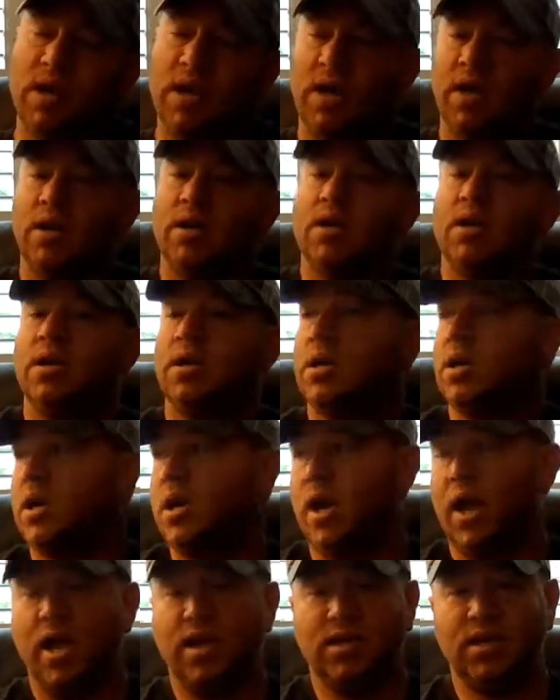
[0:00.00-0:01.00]
Put my
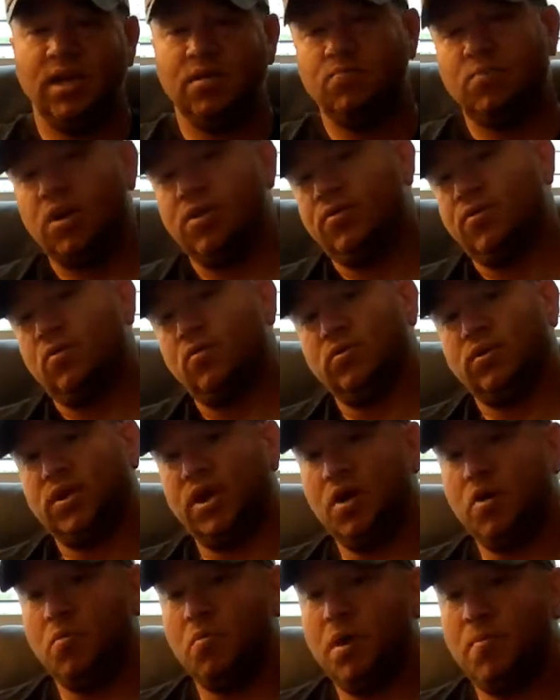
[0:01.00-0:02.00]

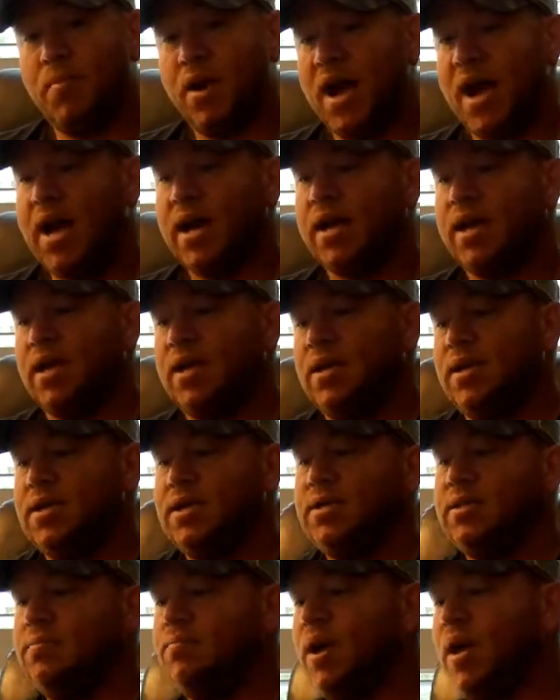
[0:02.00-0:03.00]
18-month-old son on my
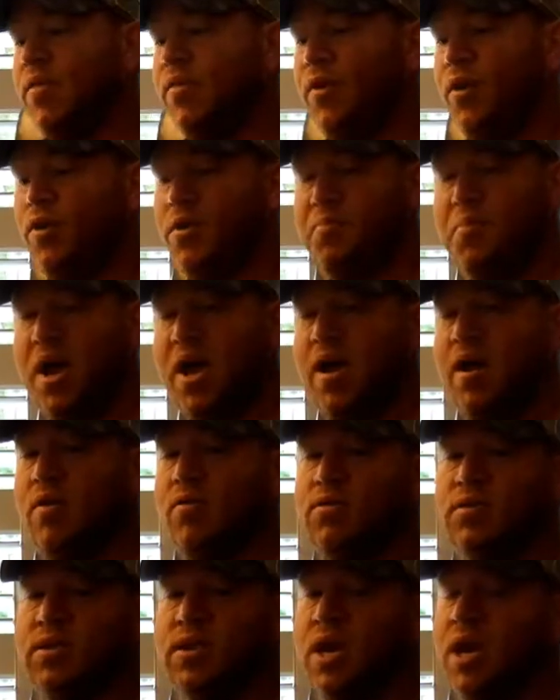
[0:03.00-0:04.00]
back. He's about 30
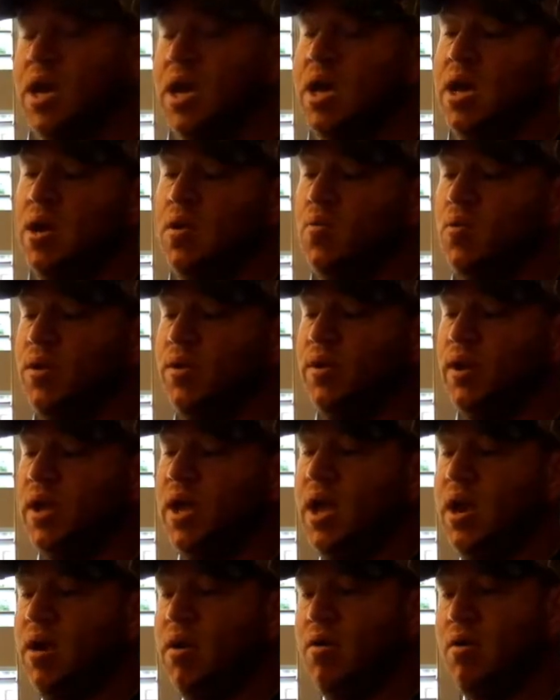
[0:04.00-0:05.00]
pounds
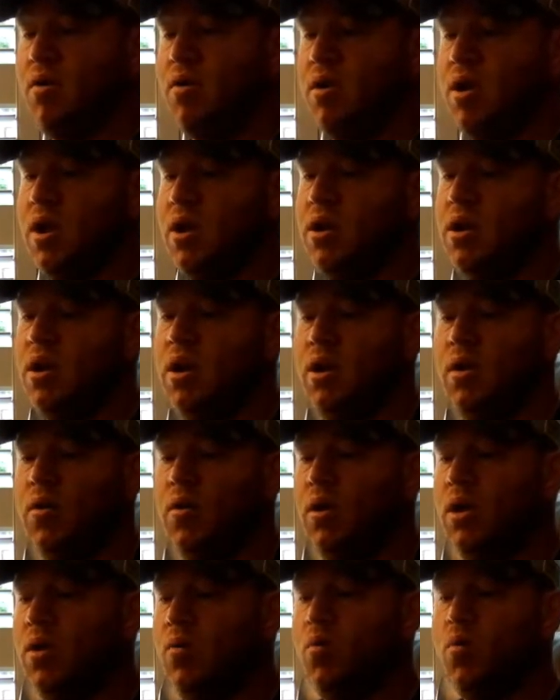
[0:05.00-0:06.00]
with a carrier,
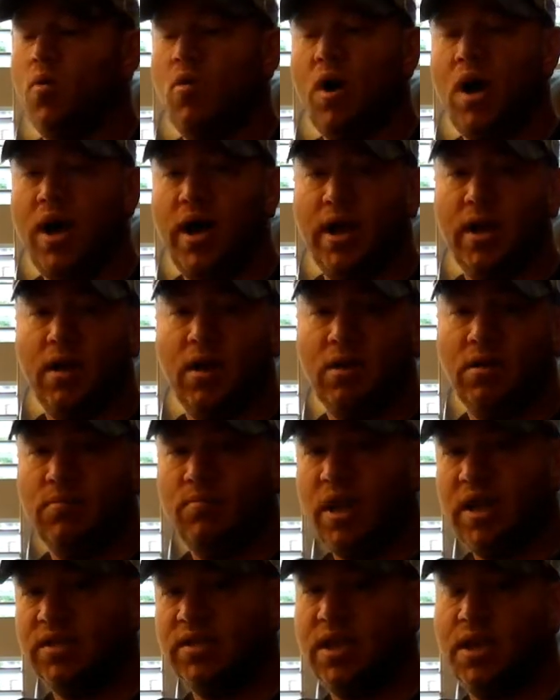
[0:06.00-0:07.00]
and we'll
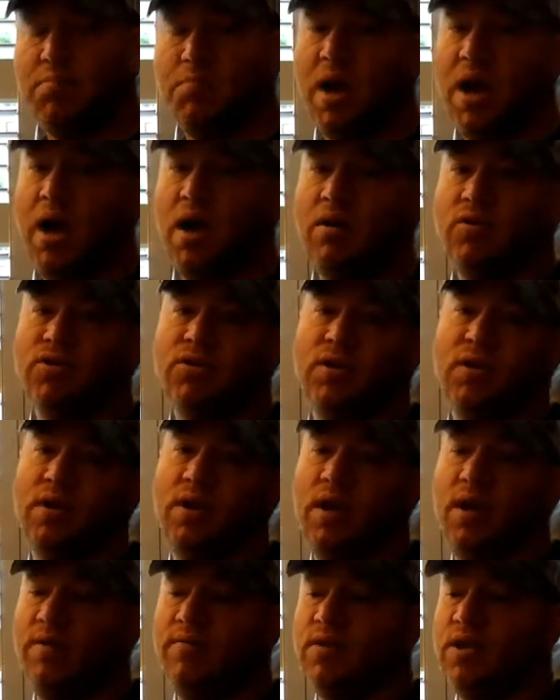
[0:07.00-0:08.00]
hike about 10
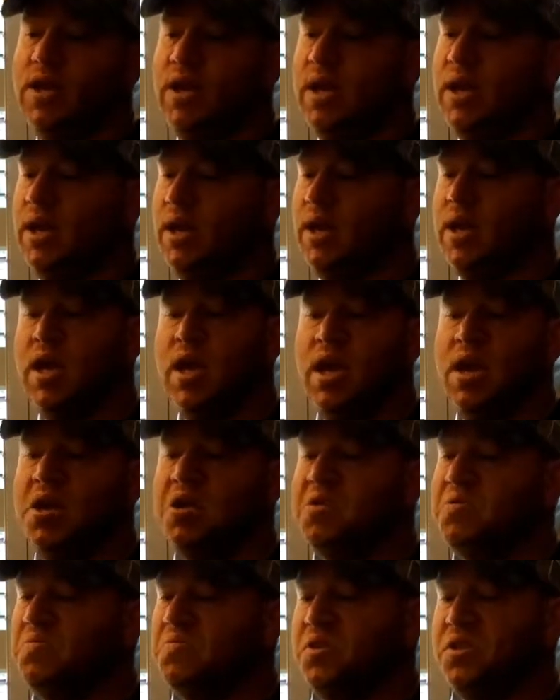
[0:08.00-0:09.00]
miles every
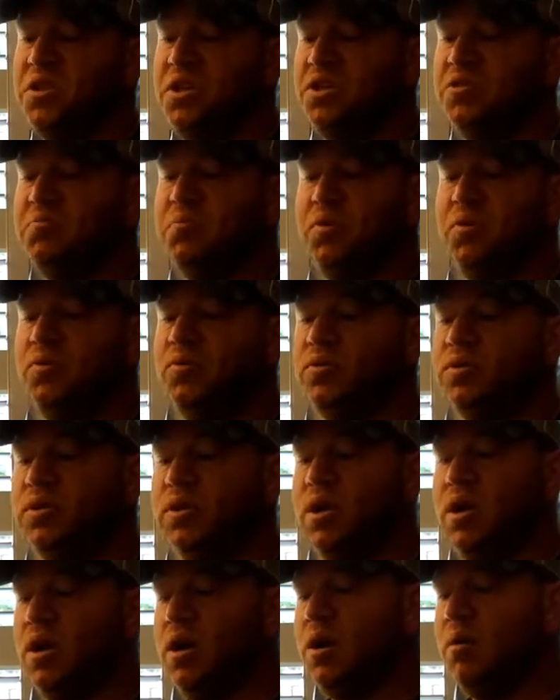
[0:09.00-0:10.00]
day. with these
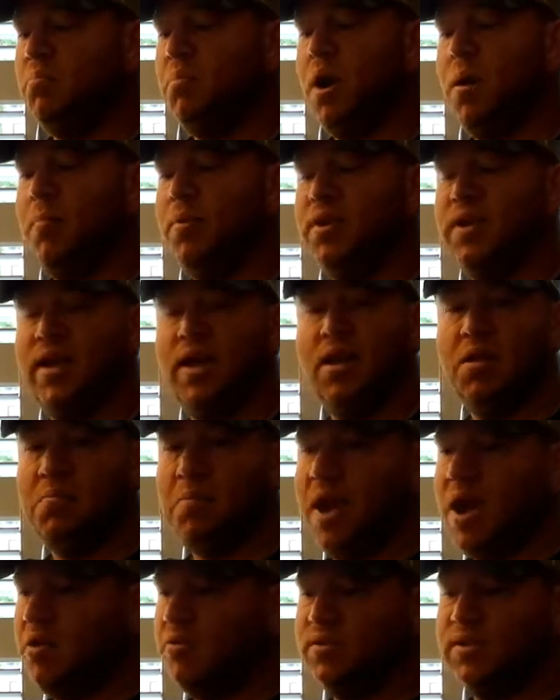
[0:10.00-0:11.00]
boots up
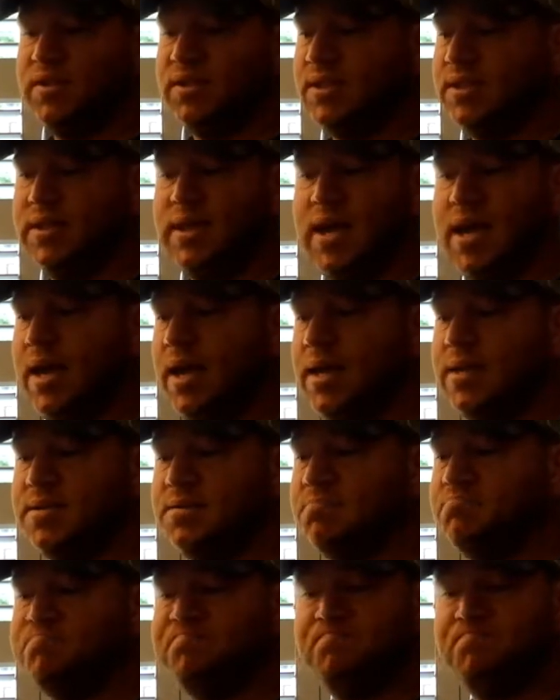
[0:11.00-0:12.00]
and down the mountains, and
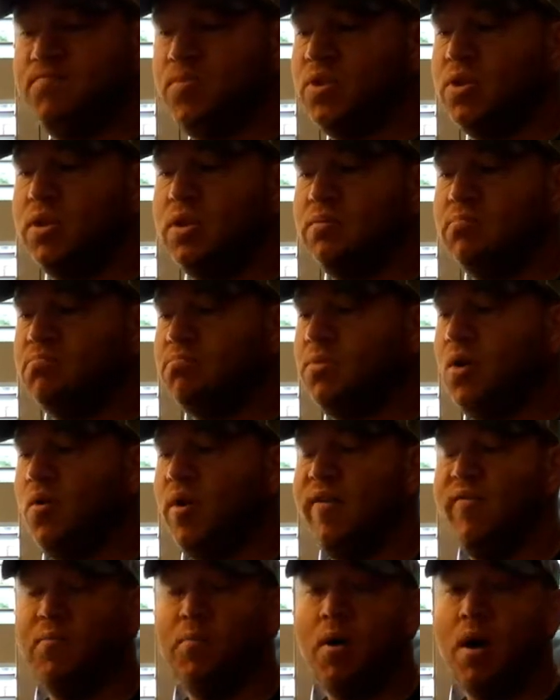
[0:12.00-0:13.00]

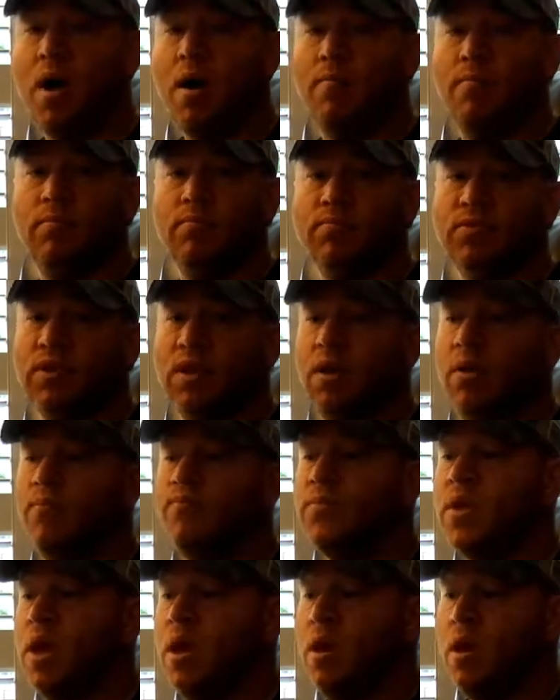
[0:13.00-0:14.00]
don't have a problem.
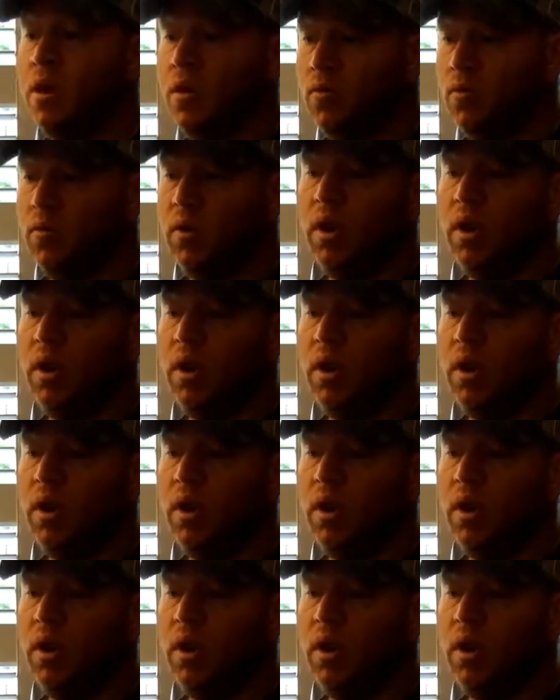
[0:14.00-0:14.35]
So